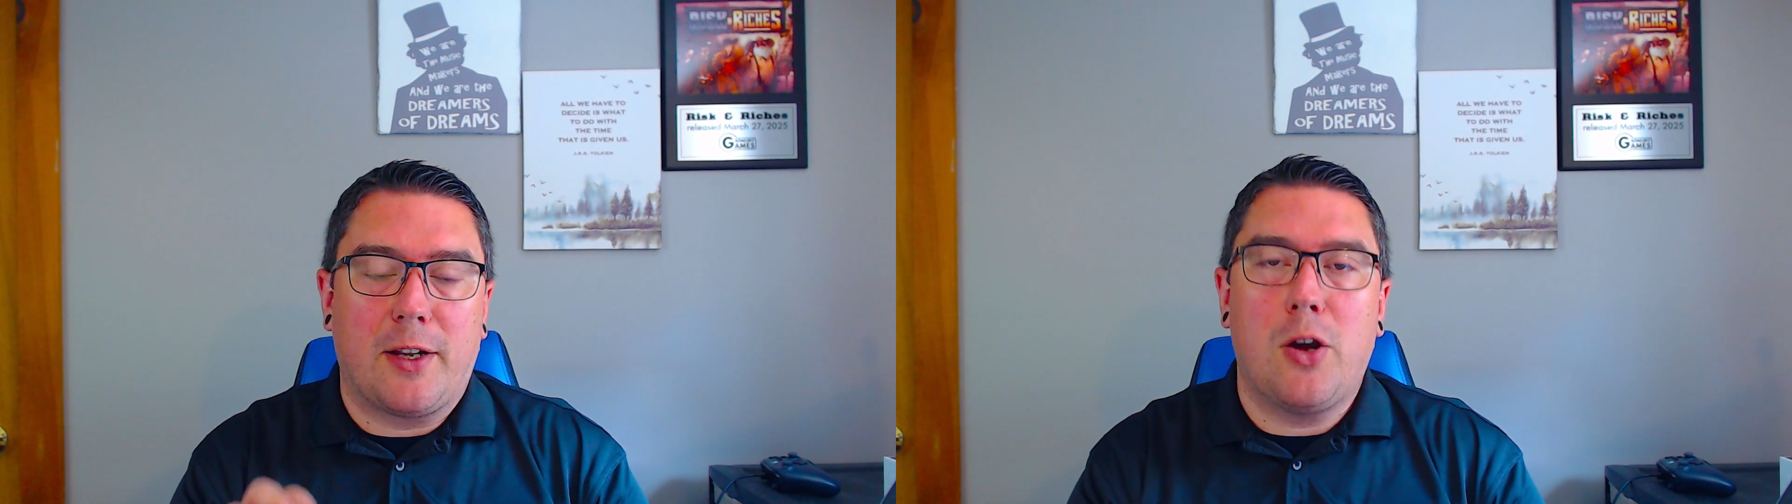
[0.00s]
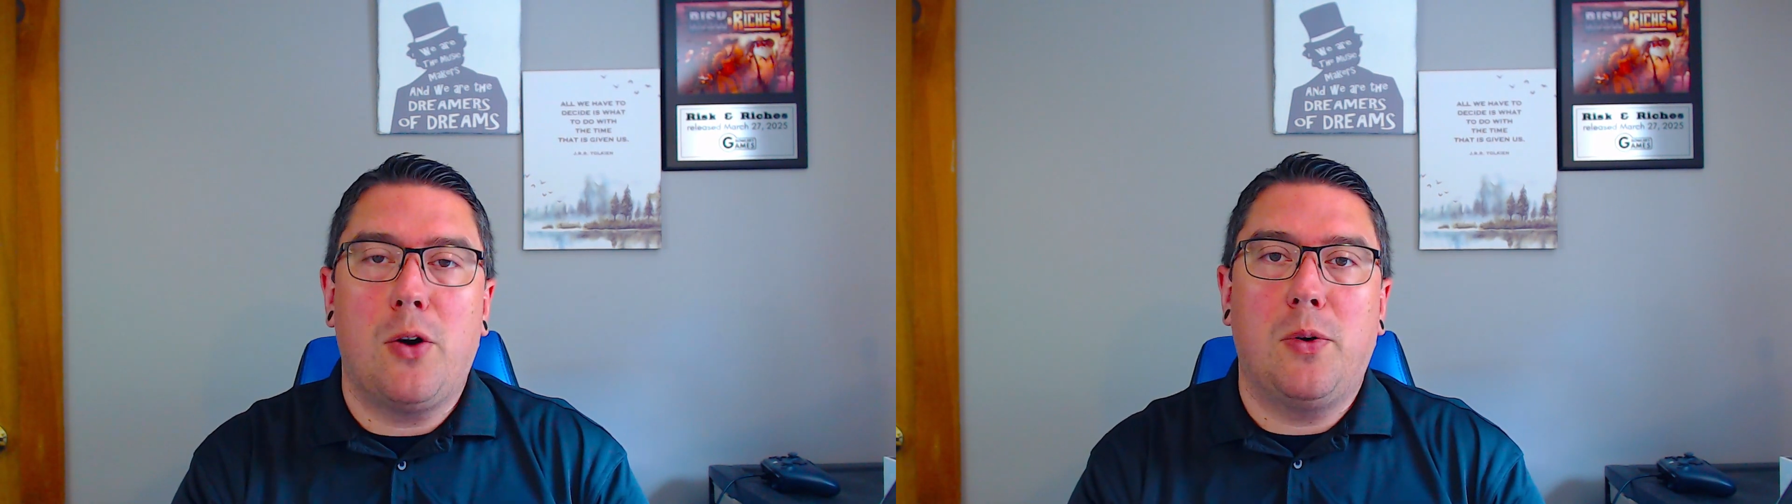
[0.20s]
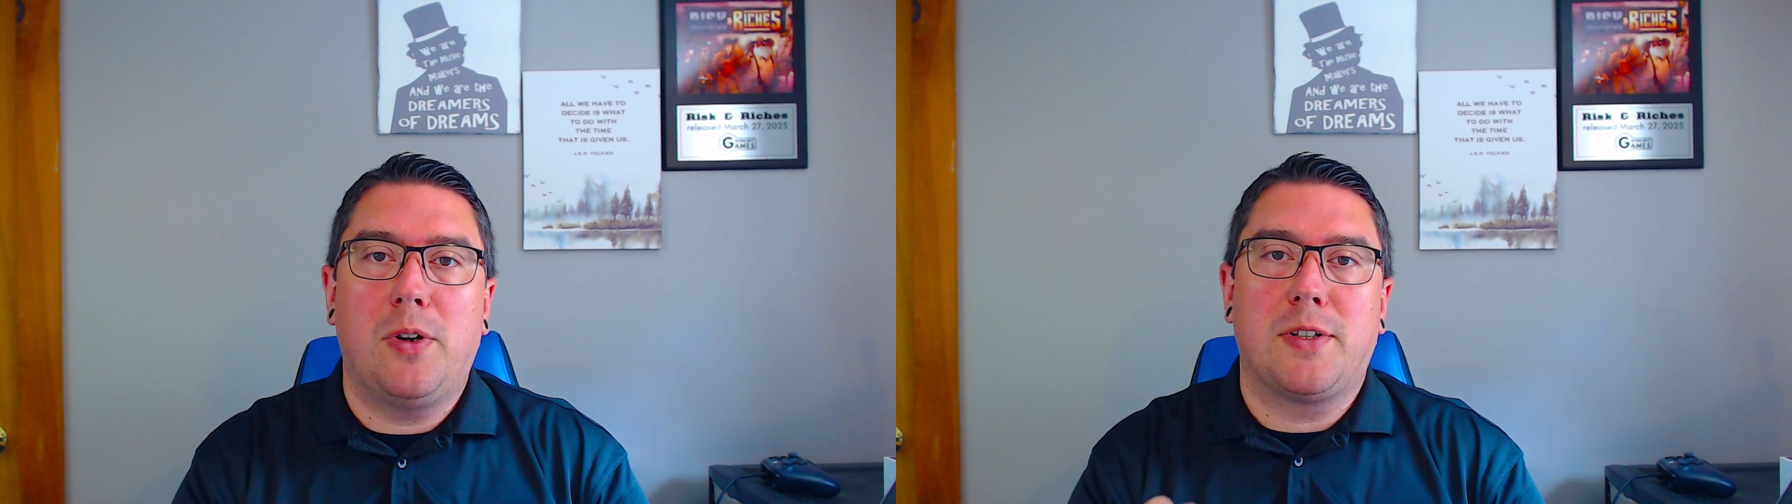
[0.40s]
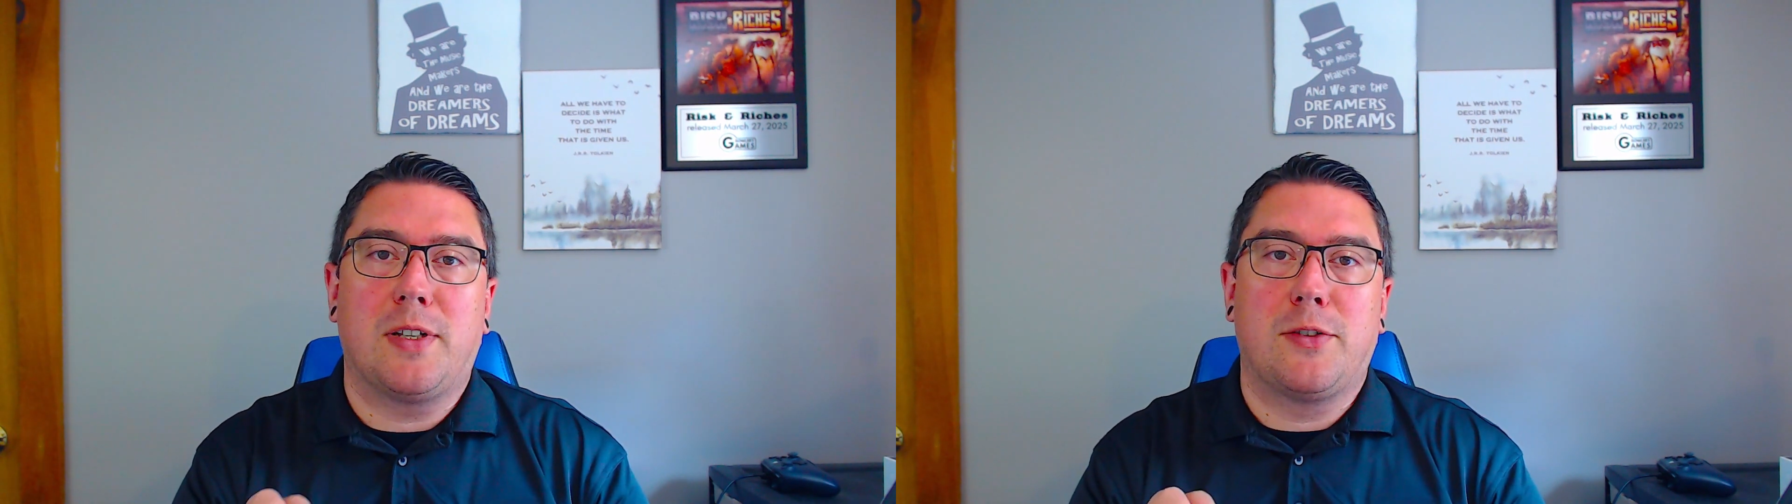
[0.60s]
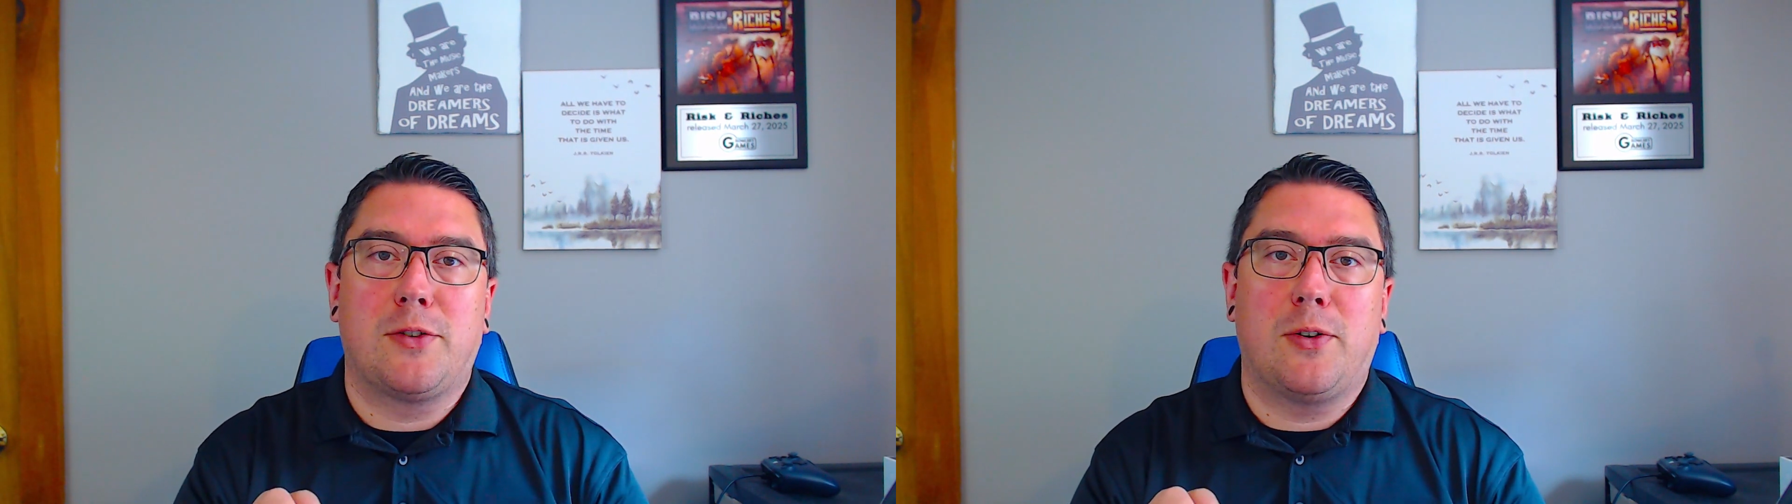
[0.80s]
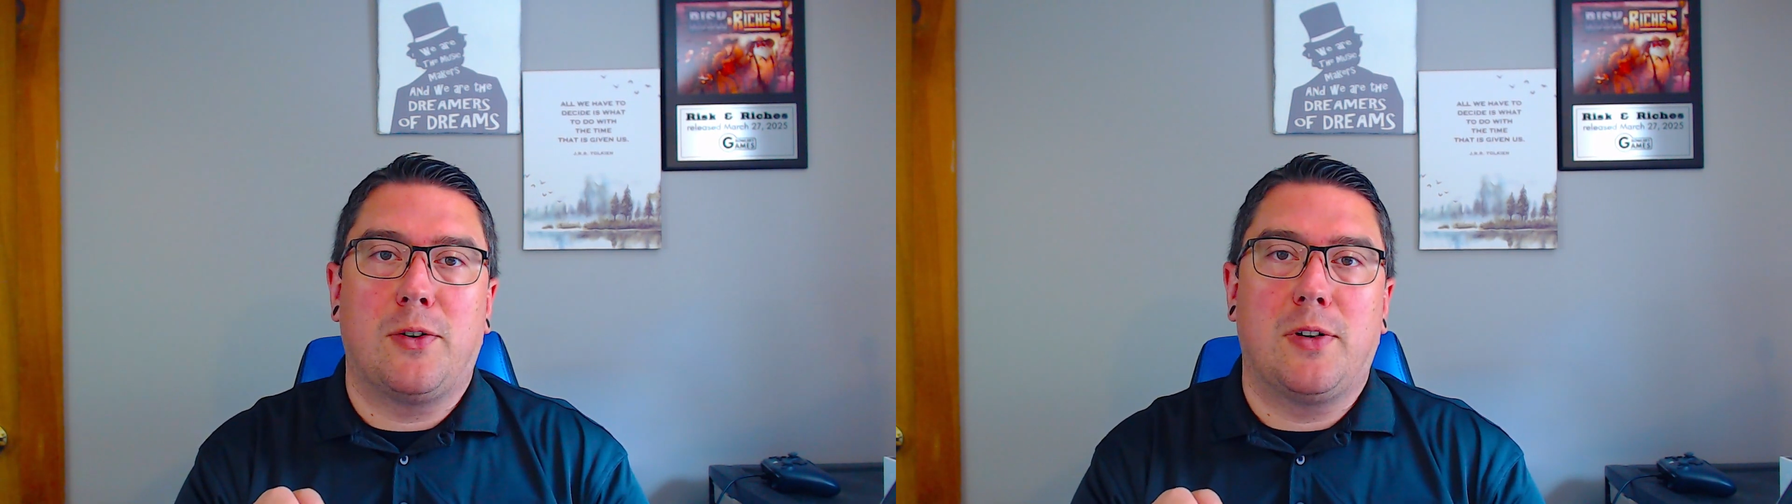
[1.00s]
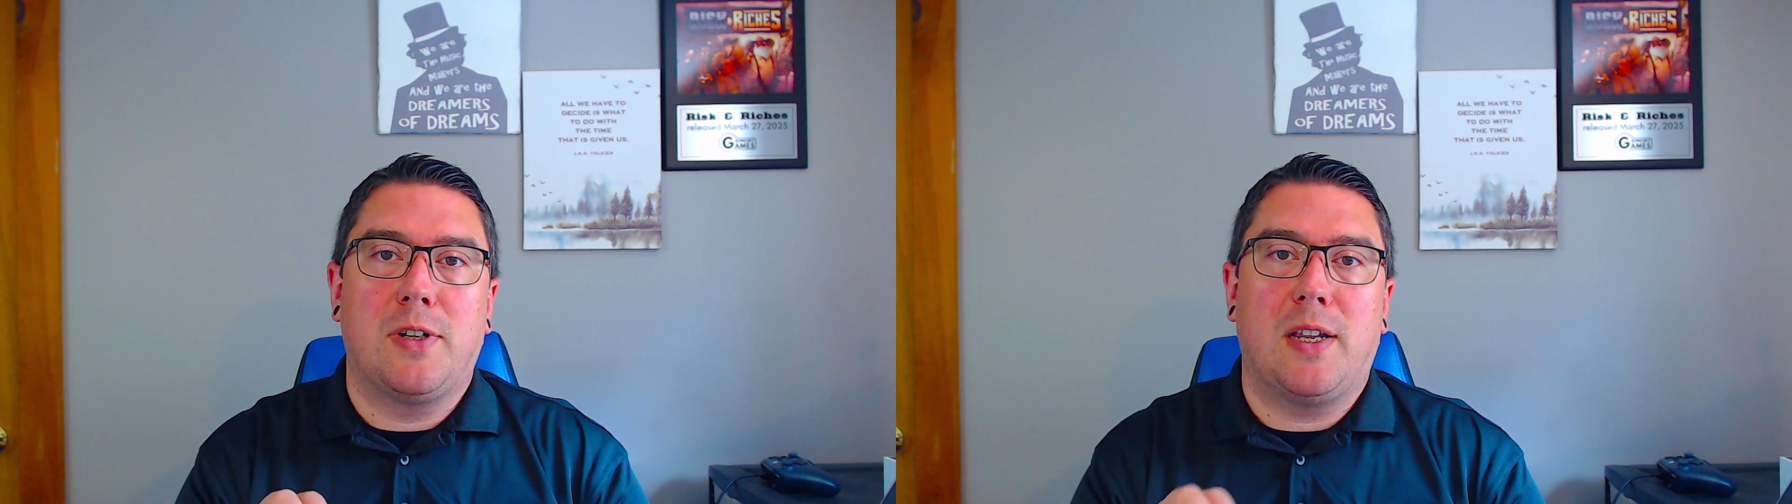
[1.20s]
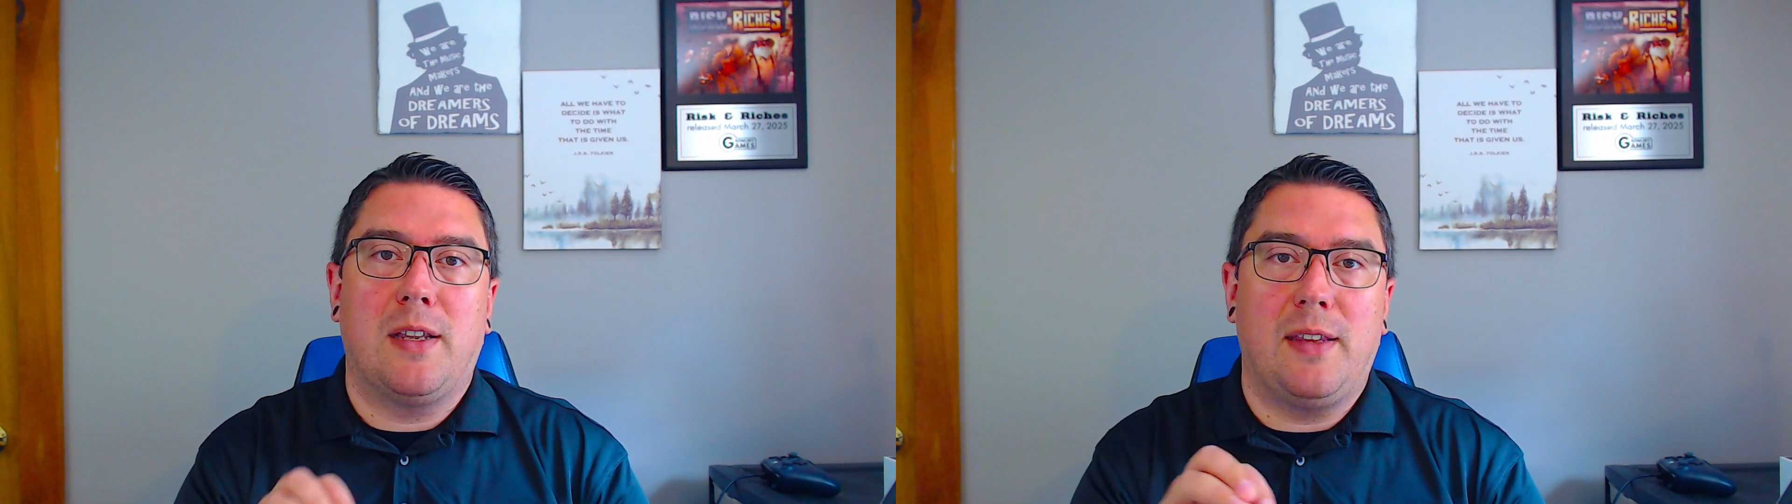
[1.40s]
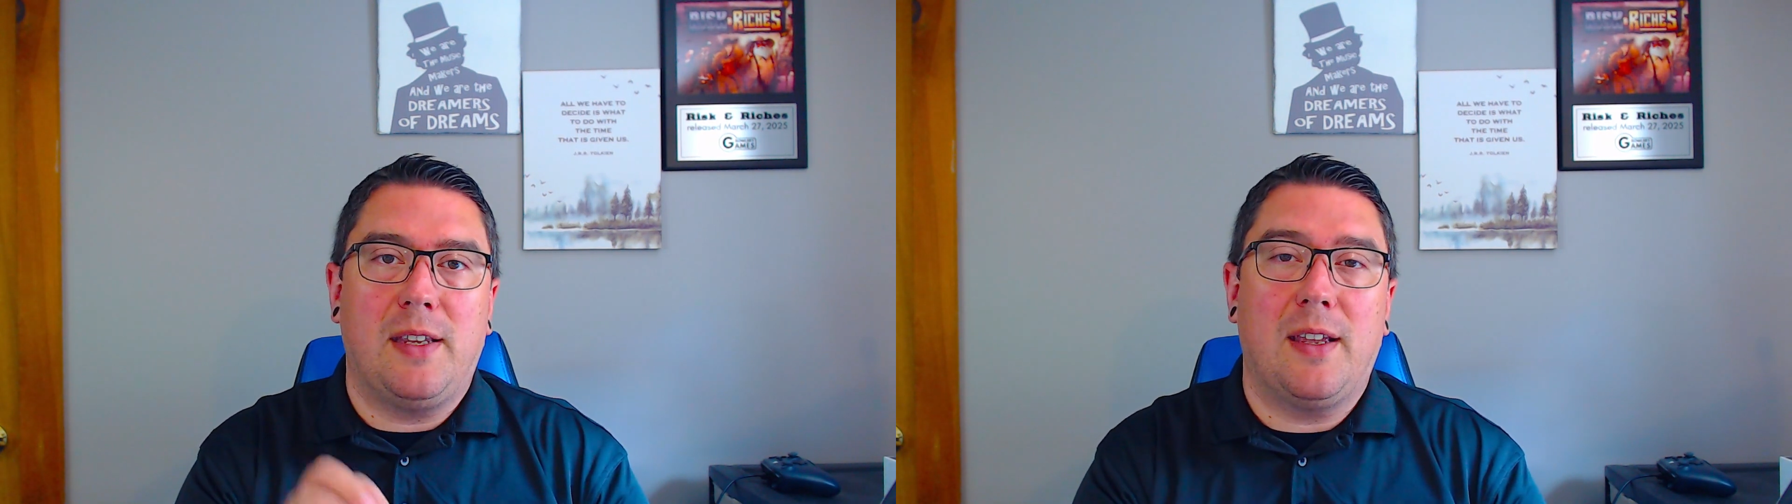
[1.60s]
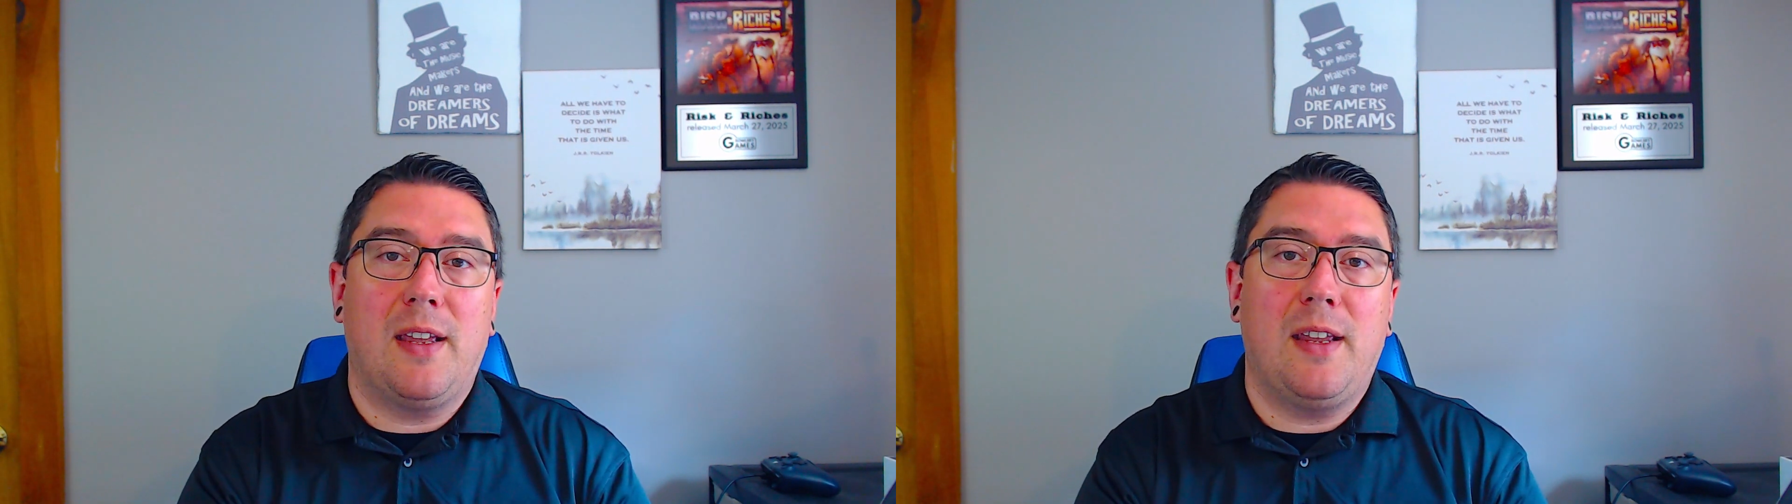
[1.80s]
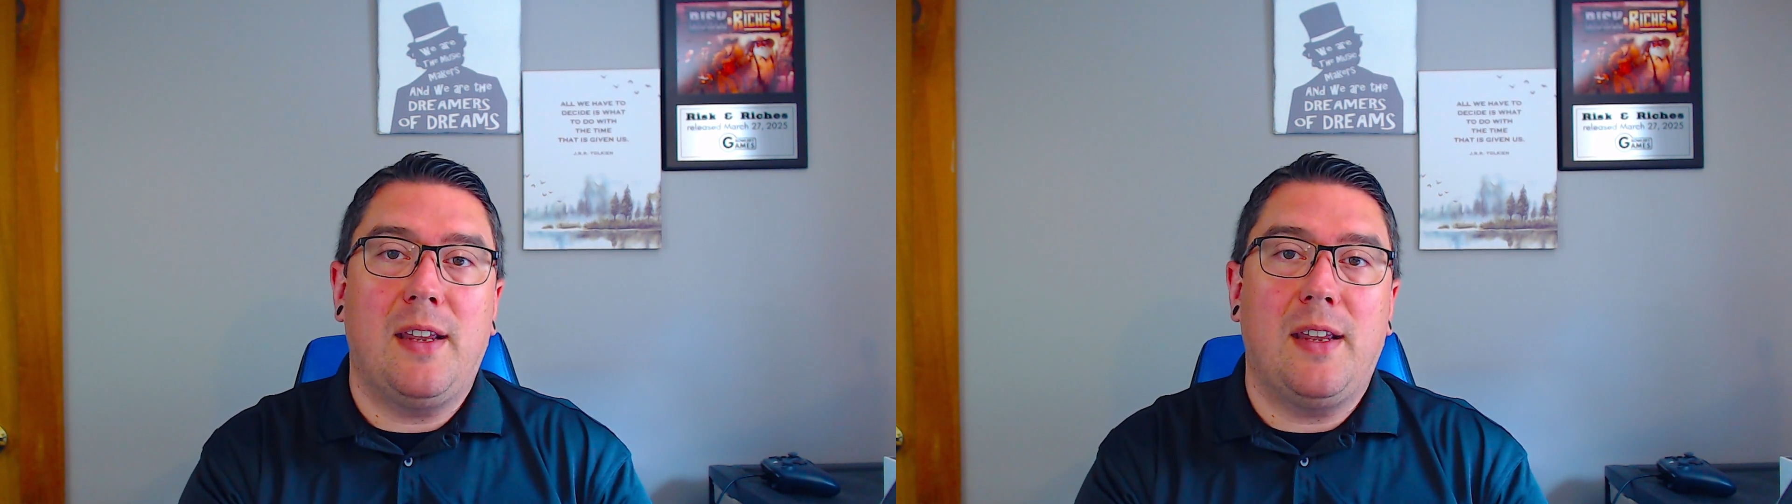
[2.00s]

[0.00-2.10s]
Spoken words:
code is concerned and the